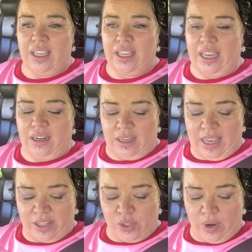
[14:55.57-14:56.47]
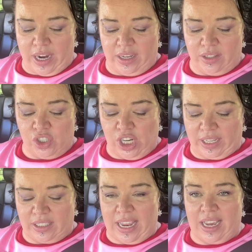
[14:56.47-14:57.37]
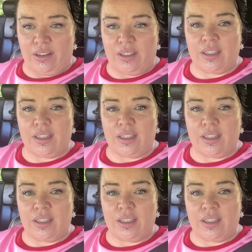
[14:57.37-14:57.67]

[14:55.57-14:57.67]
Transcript: get it x-rayed and checked out.